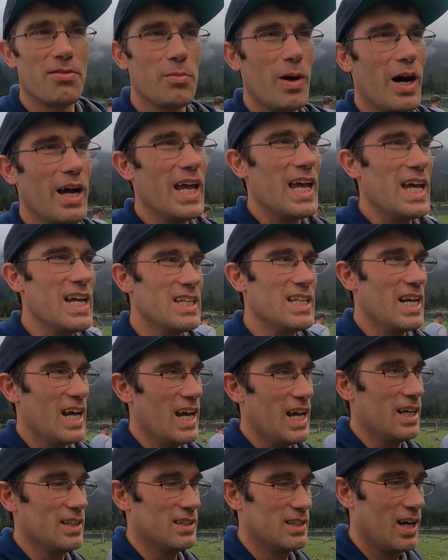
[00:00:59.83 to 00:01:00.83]
for about 8
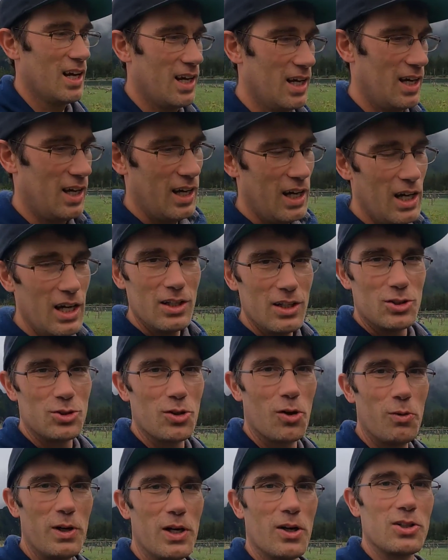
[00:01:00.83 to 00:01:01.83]
days.
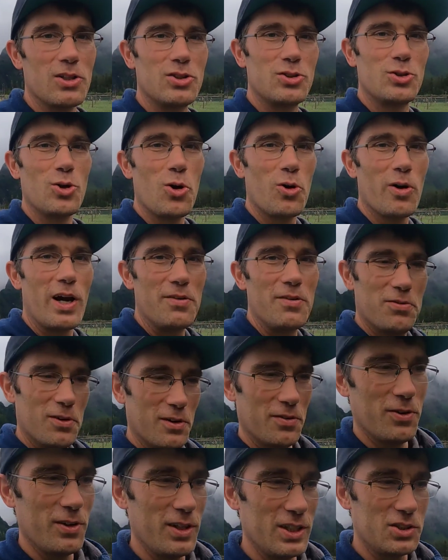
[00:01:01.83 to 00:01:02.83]
So we are so
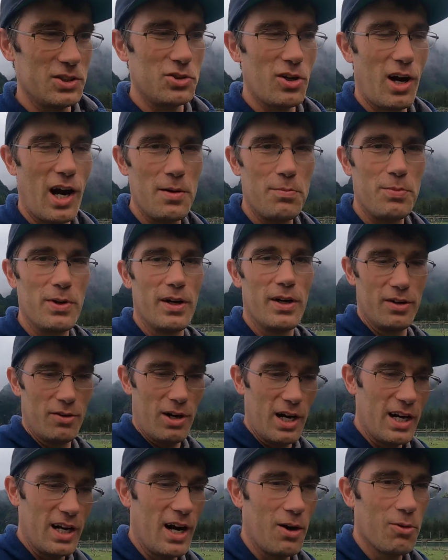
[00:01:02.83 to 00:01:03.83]
grateful for this dry period
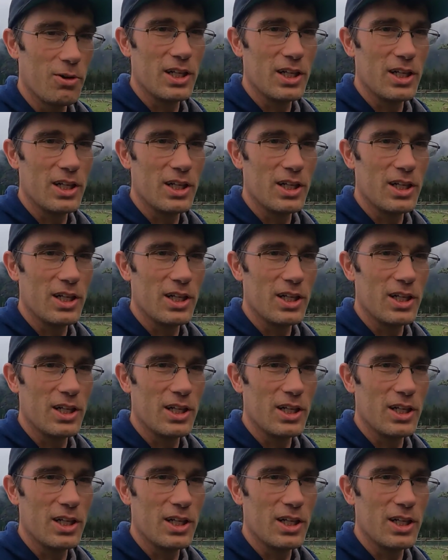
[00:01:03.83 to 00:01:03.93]
right now.